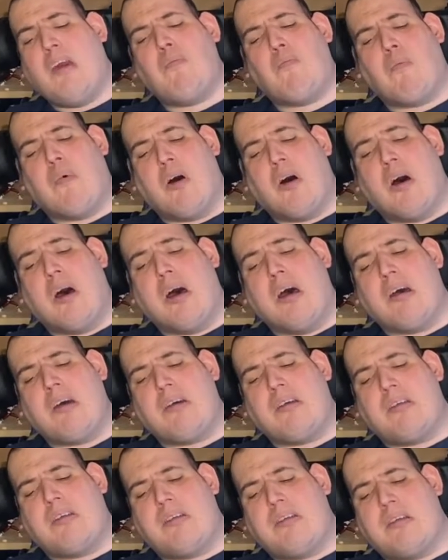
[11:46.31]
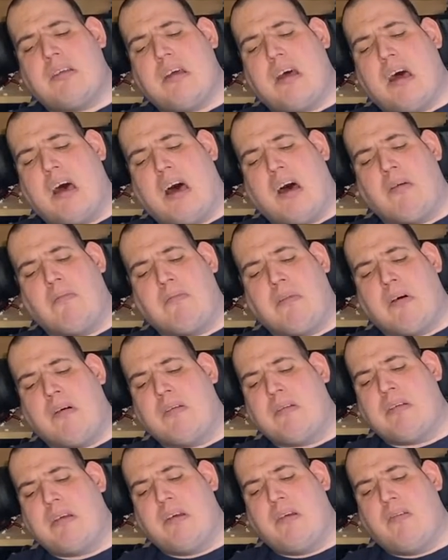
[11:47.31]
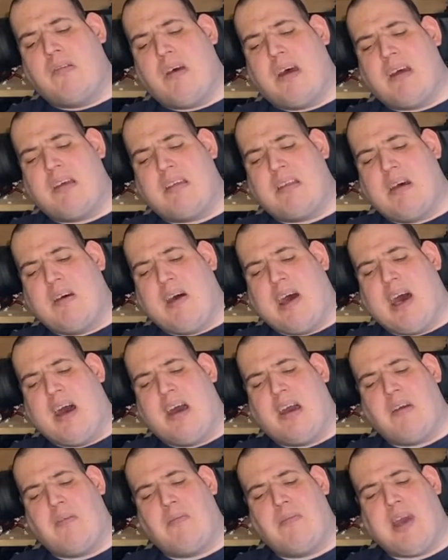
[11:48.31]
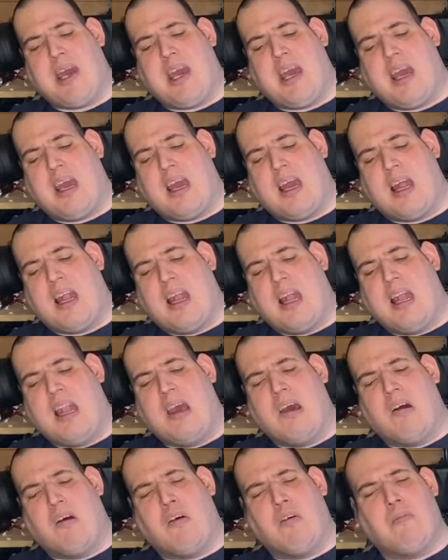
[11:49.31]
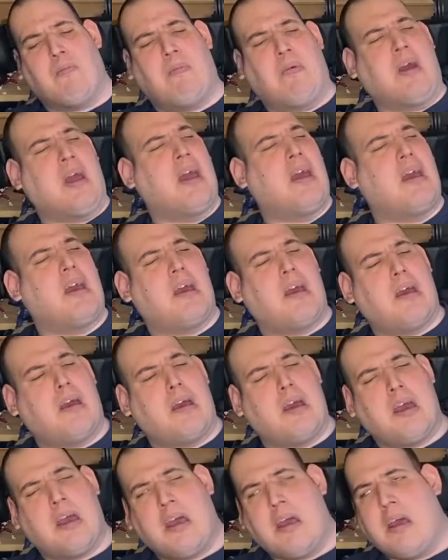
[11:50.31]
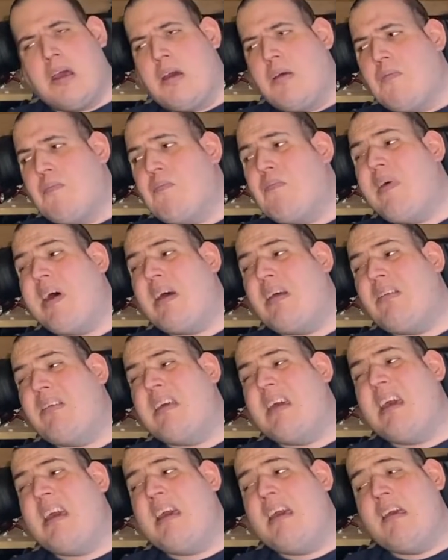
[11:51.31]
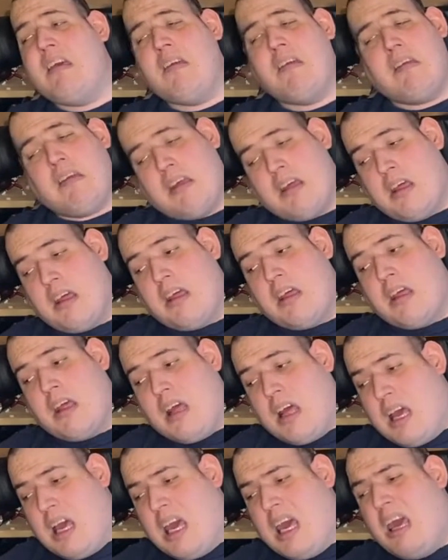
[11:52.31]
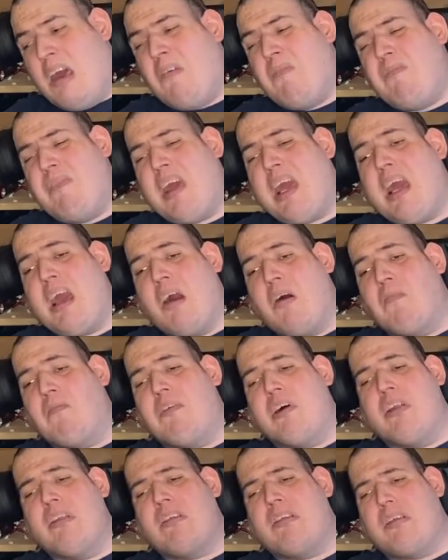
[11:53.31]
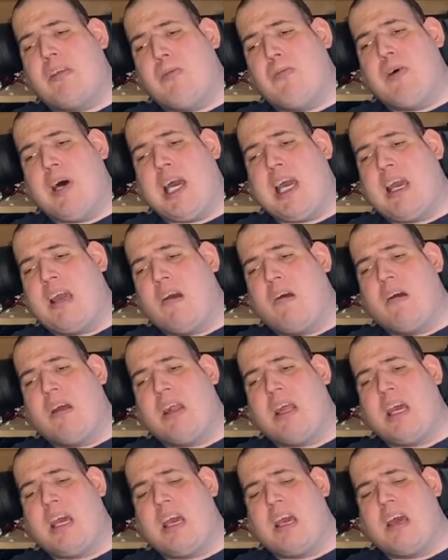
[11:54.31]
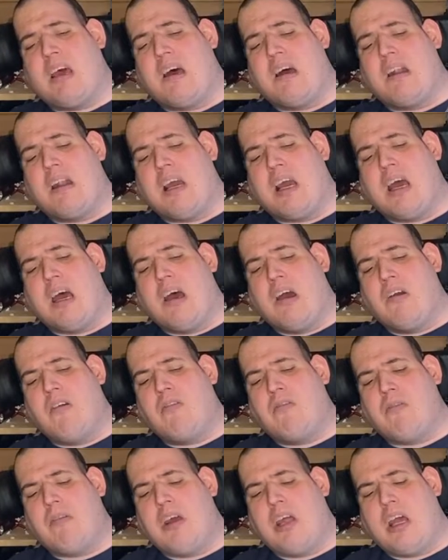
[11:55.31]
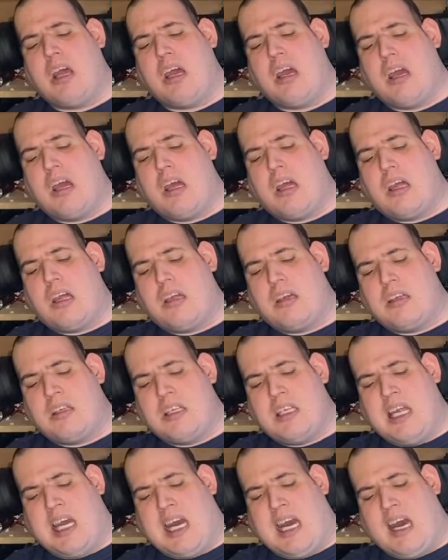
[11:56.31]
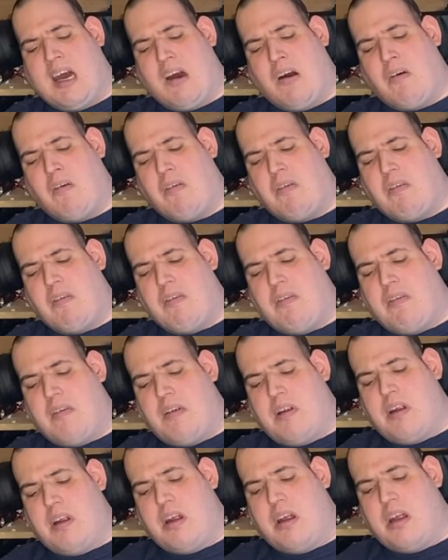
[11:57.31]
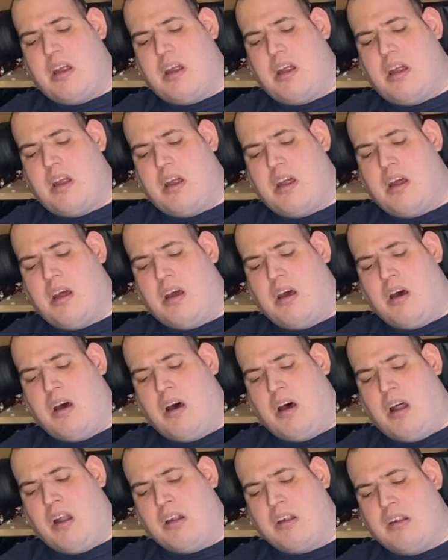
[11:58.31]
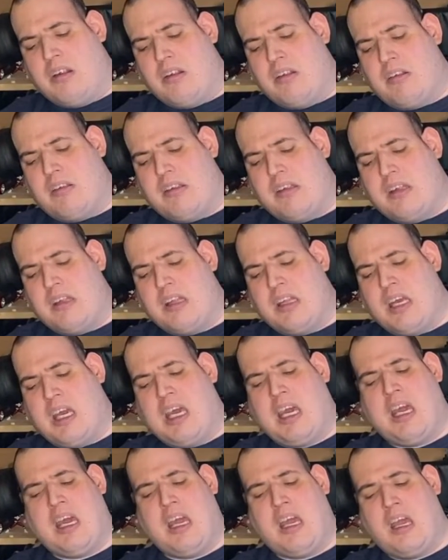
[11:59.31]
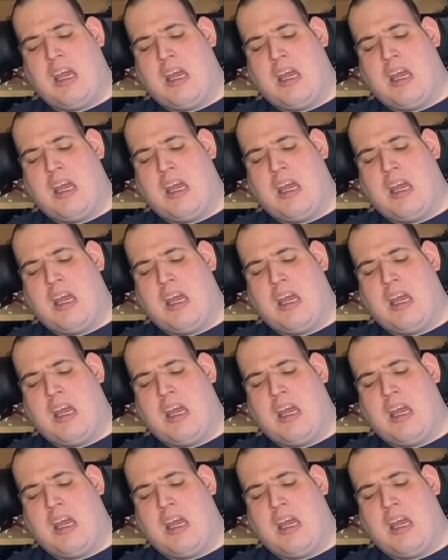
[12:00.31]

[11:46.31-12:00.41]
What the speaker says: works. I'm not too fussed about it being a little bit messy. Him being a monster maker, I think, kind of goes with it. Now, on to the